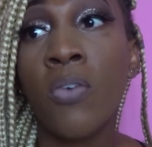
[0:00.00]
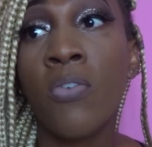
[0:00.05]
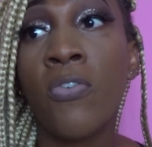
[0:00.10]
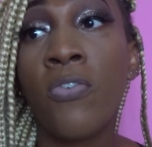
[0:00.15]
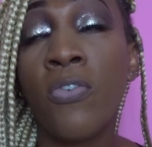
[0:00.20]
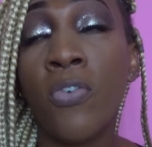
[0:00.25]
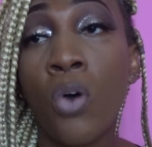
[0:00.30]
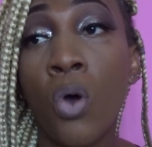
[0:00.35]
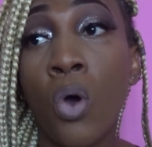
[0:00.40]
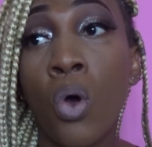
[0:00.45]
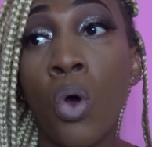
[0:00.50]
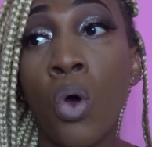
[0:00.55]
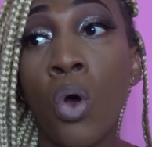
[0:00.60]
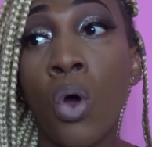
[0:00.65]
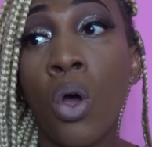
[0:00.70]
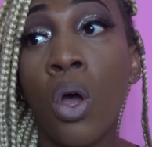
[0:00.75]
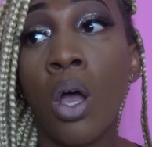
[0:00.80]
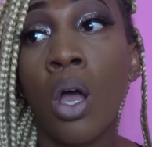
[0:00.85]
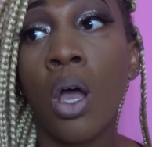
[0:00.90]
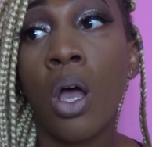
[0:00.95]

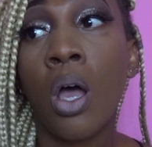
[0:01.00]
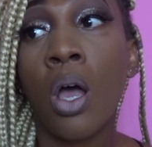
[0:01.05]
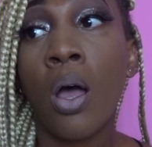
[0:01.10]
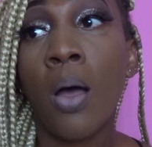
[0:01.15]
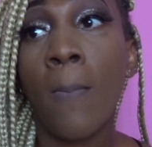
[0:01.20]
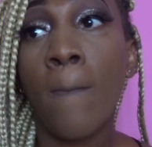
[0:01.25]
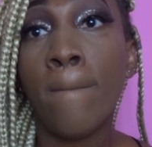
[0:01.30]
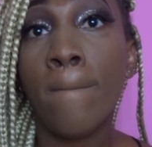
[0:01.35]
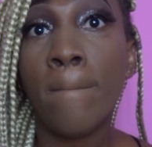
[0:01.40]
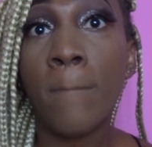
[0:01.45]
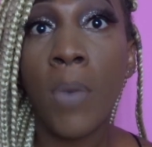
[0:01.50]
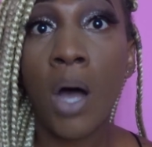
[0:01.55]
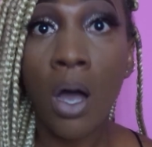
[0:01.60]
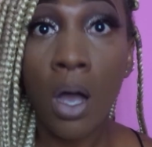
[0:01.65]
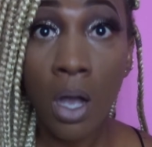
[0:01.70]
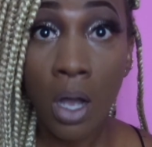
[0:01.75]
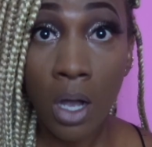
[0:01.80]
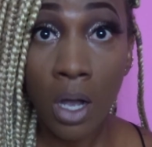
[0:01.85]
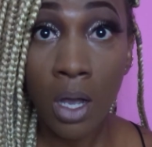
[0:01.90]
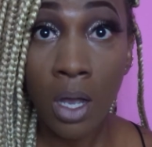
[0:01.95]
for
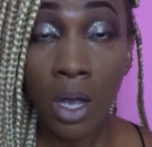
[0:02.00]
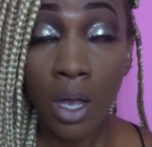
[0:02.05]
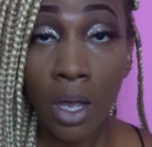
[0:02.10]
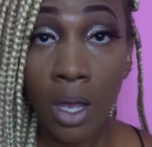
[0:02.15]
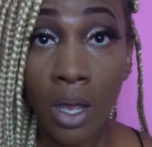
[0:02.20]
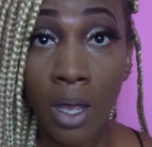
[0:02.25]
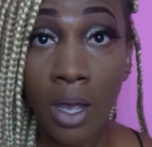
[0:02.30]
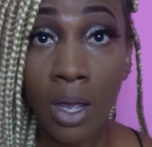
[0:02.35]
muck,